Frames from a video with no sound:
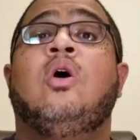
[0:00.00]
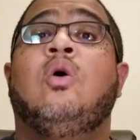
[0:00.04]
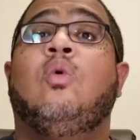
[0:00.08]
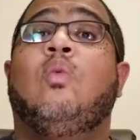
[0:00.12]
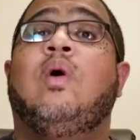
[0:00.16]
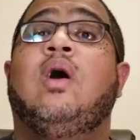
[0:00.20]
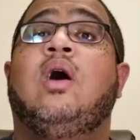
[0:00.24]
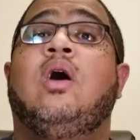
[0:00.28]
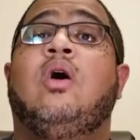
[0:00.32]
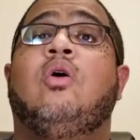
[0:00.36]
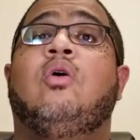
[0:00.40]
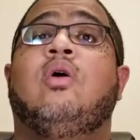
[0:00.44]

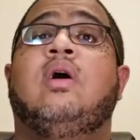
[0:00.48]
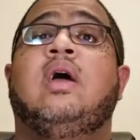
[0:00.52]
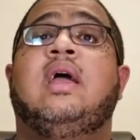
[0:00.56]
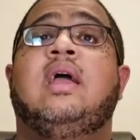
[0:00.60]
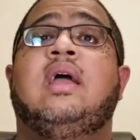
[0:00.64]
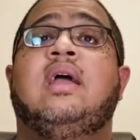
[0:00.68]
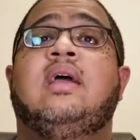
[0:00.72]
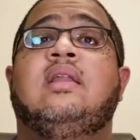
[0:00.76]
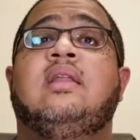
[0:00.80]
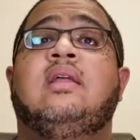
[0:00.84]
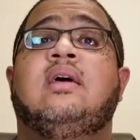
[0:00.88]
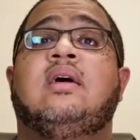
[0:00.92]
Well,
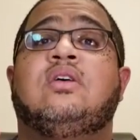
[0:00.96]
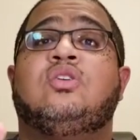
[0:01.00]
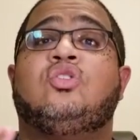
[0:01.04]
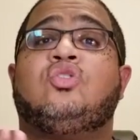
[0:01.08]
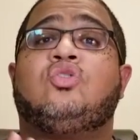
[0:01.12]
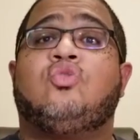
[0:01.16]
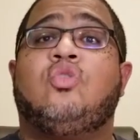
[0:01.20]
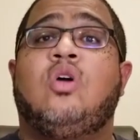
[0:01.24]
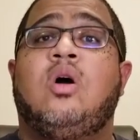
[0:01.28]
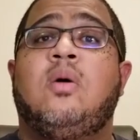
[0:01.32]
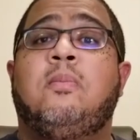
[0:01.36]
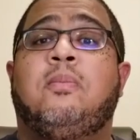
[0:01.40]
in a
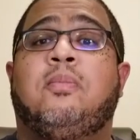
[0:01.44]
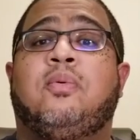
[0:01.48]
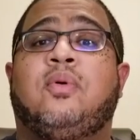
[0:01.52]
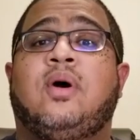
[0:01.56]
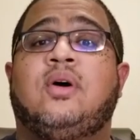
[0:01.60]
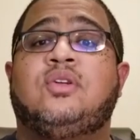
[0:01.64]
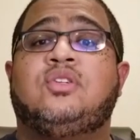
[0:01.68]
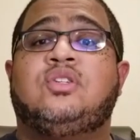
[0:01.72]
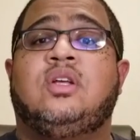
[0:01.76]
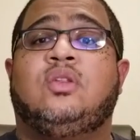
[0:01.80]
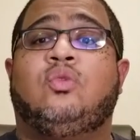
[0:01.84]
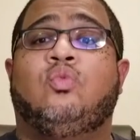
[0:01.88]
Scrum
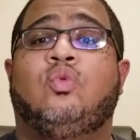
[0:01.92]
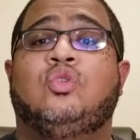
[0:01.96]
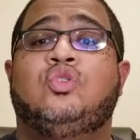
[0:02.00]
project,